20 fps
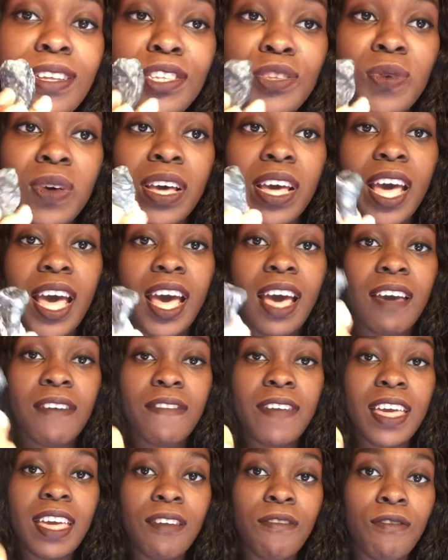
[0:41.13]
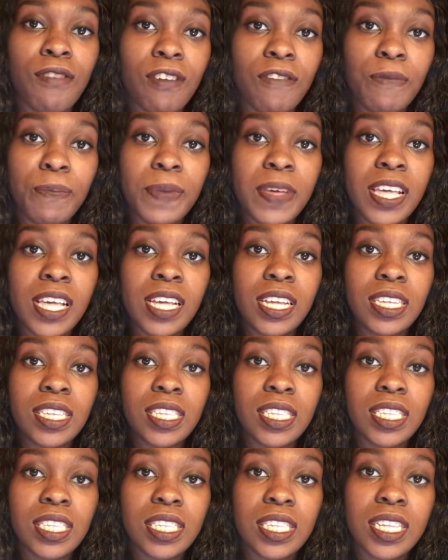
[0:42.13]
So I have a rough
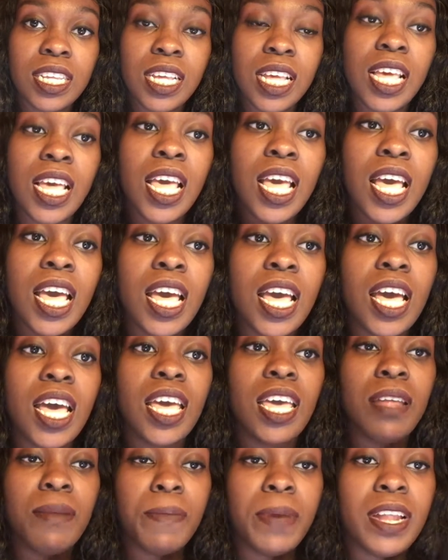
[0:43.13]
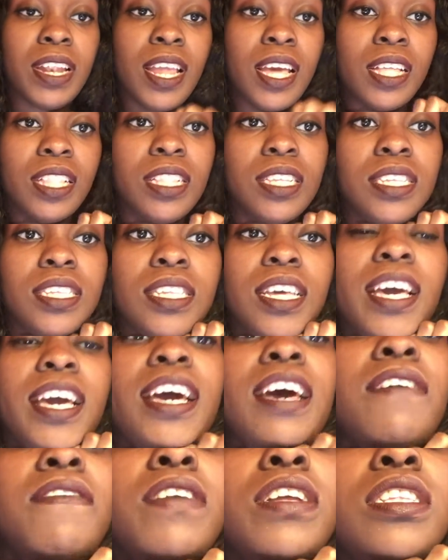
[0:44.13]
piece in my necklace. I
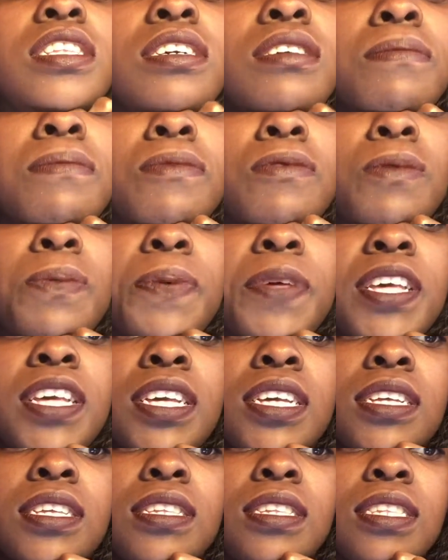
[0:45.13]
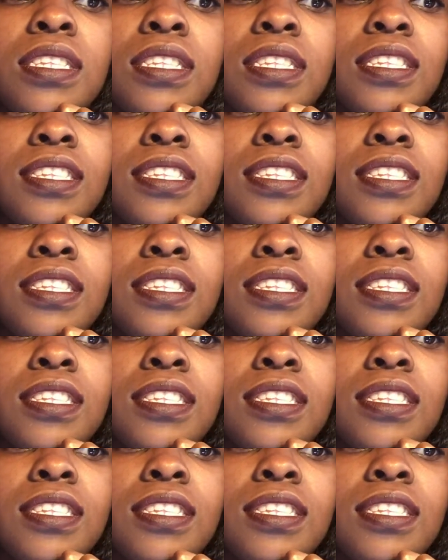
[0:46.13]
have a tumbled piece